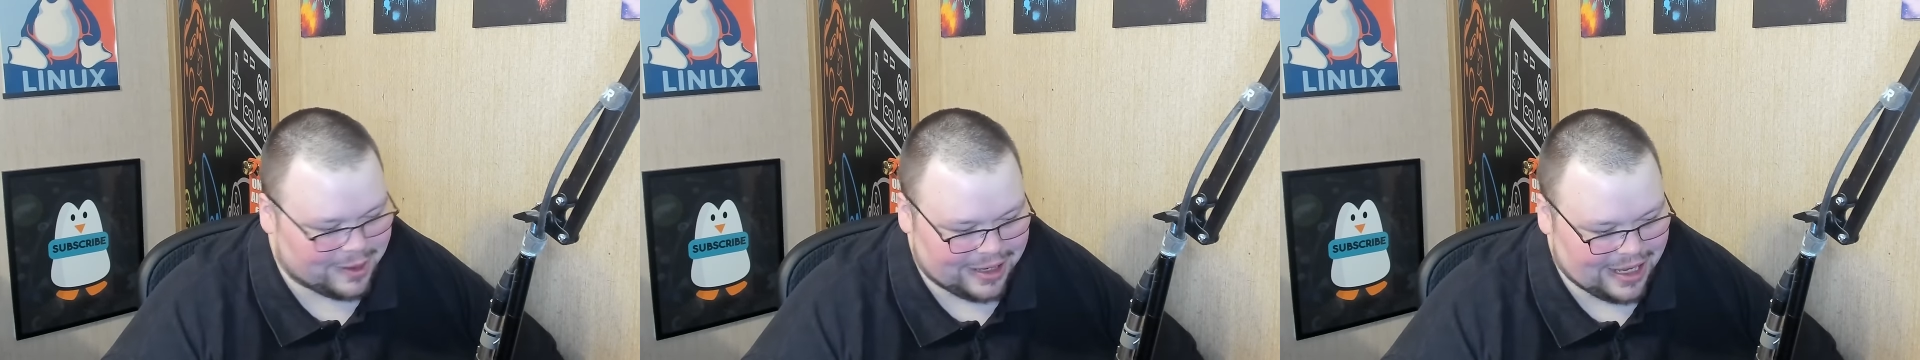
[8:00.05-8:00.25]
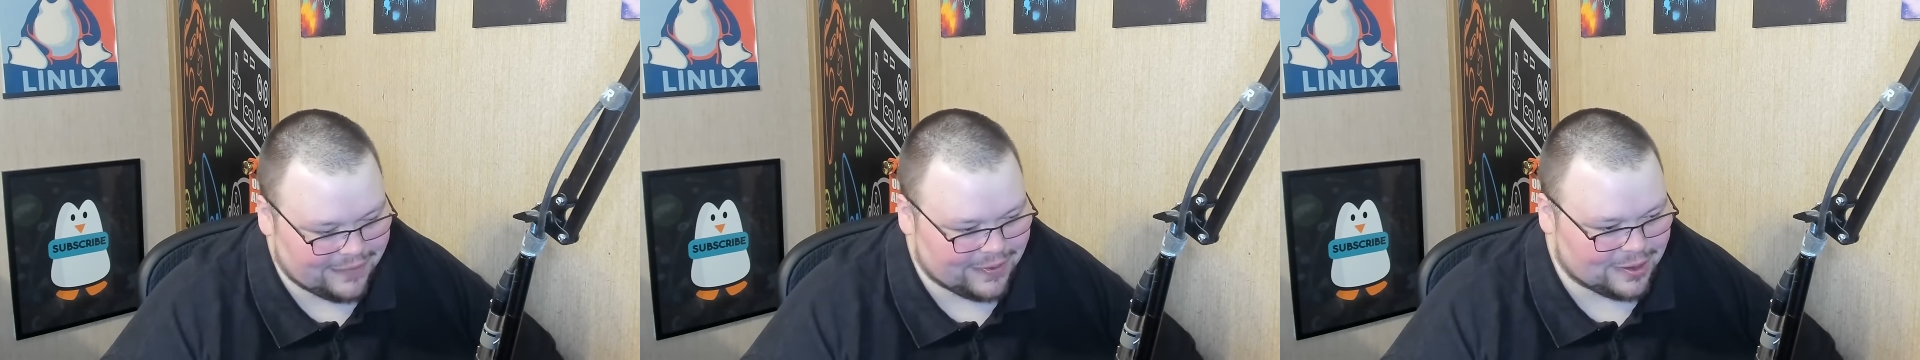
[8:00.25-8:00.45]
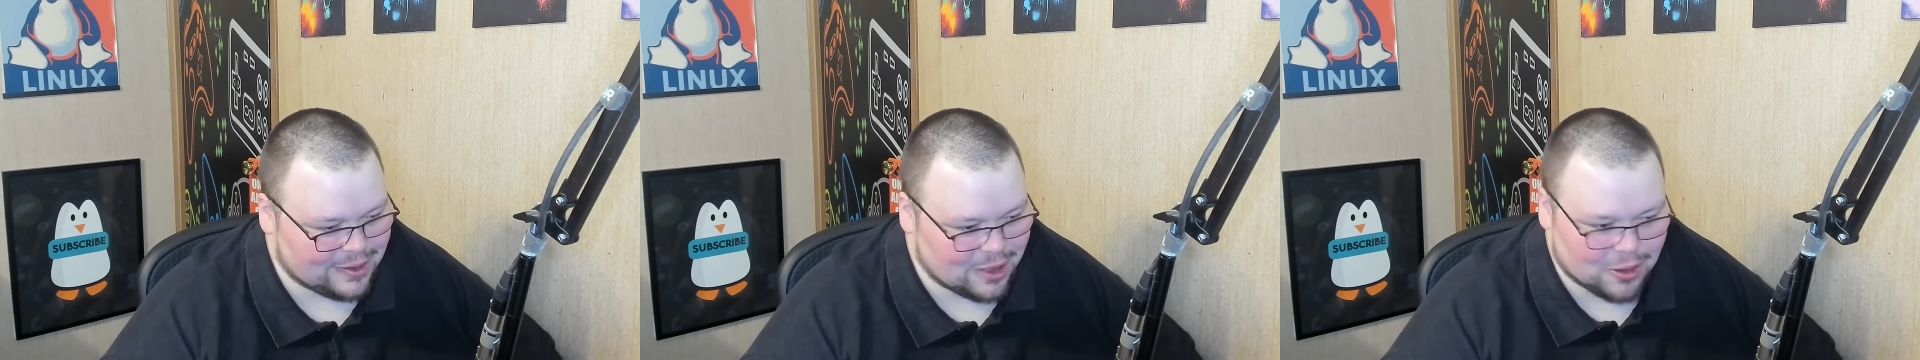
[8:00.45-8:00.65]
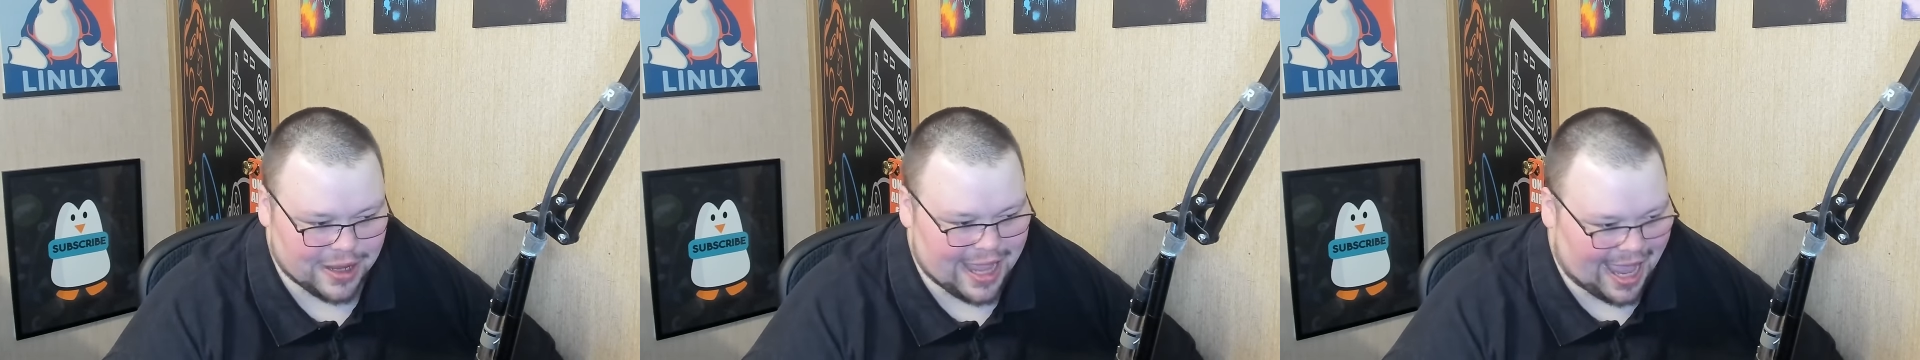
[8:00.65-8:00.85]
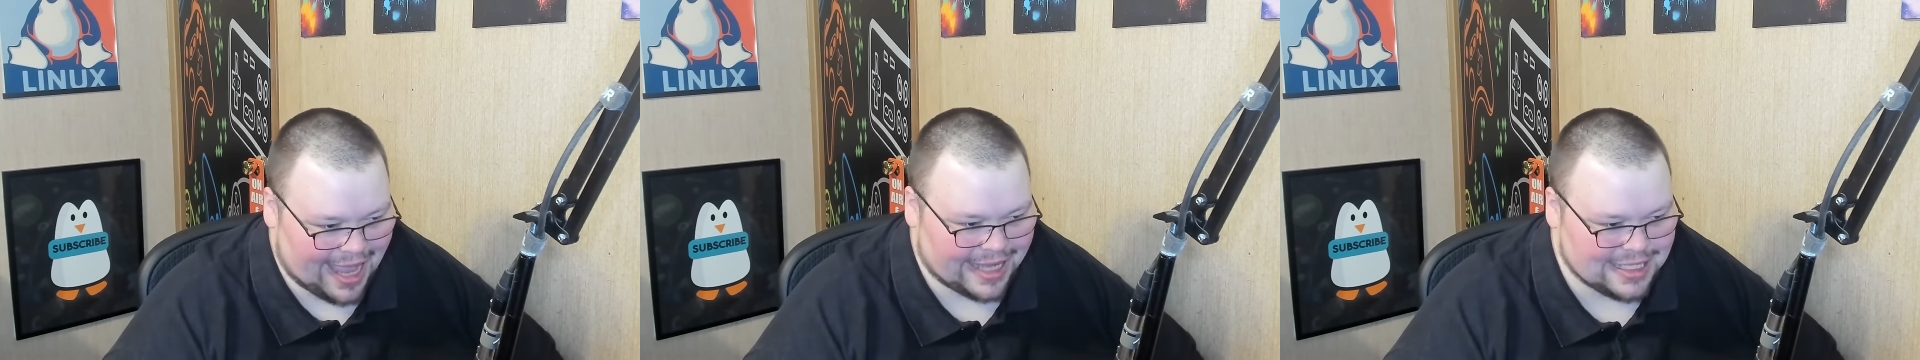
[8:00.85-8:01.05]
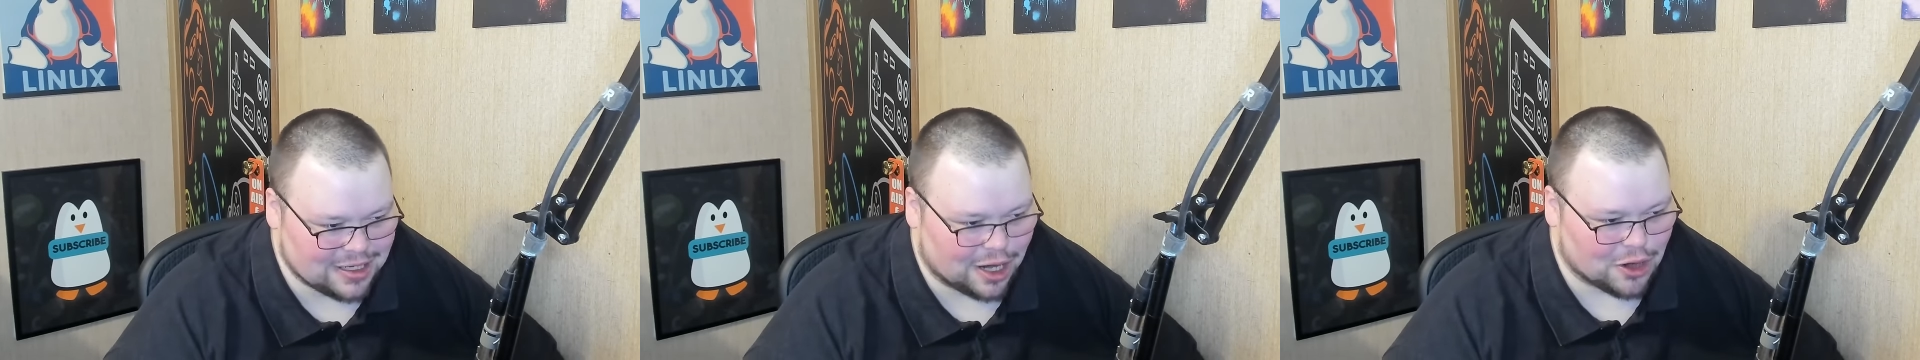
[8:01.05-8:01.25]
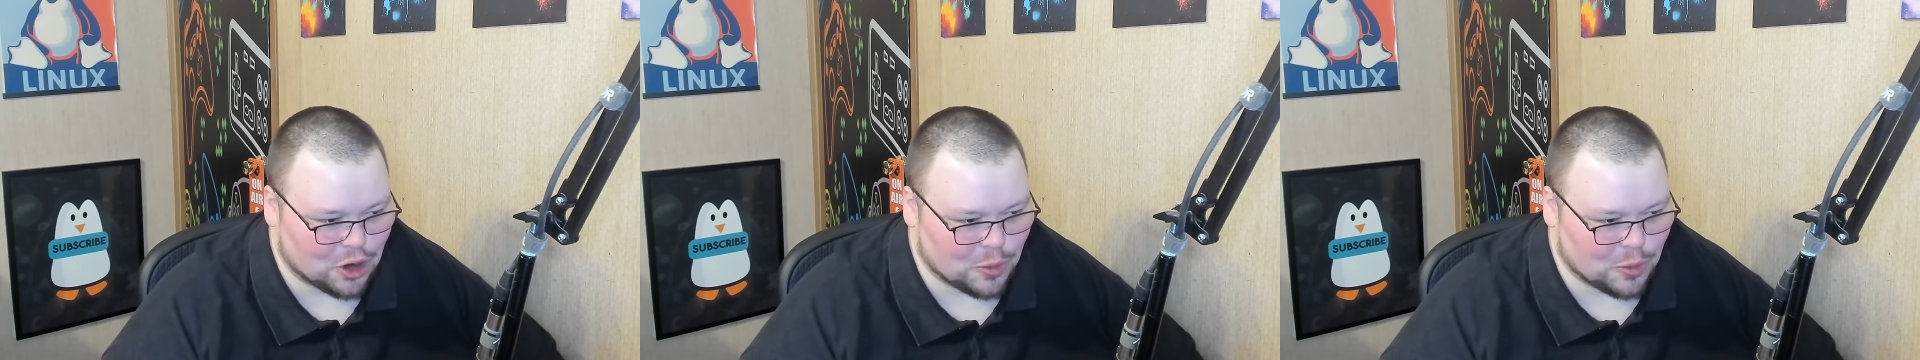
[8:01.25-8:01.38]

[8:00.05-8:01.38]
even though it has gone